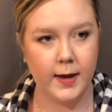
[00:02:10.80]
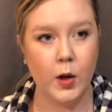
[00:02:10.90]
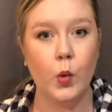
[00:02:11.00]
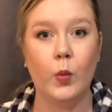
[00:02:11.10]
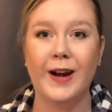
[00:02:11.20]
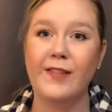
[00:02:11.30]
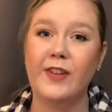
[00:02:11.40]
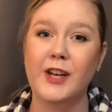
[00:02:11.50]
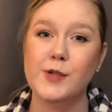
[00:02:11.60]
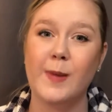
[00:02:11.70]
when I
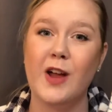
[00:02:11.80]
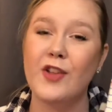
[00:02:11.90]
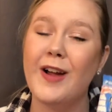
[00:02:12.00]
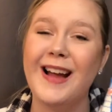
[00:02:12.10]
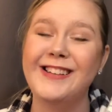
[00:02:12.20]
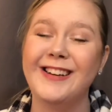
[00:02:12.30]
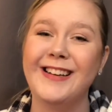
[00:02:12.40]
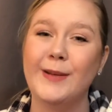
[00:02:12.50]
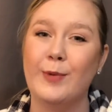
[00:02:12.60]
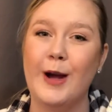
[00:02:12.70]
finish my other
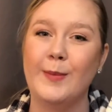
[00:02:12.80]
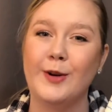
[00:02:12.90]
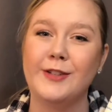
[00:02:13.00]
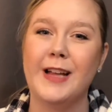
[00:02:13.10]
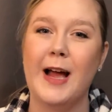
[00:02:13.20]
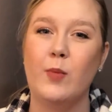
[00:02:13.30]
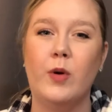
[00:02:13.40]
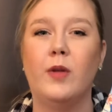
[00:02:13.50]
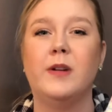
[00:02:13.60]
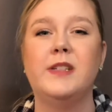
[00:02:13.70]
hydrating primers, I
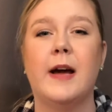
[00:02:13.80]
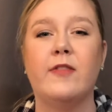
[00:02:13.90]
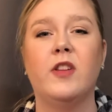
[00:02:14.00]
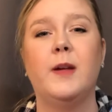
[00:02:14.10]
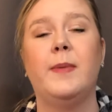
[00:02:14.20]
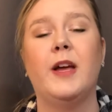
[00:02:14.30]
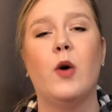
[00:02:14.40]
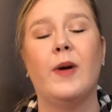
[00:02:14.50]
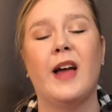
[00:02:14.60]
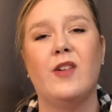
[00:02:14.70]
will definitely be
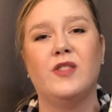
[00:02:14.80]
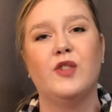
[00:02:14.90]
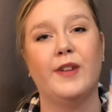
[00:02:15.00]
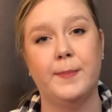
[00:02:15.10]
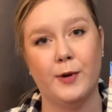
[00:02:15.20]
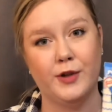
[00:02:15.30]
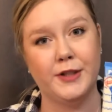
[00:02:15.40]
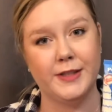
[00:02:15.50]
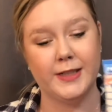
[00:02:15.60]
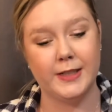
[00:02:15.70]
going out to
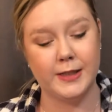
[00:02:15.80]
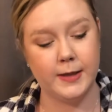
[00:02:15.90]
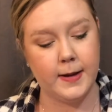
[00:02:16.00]
repurchase this.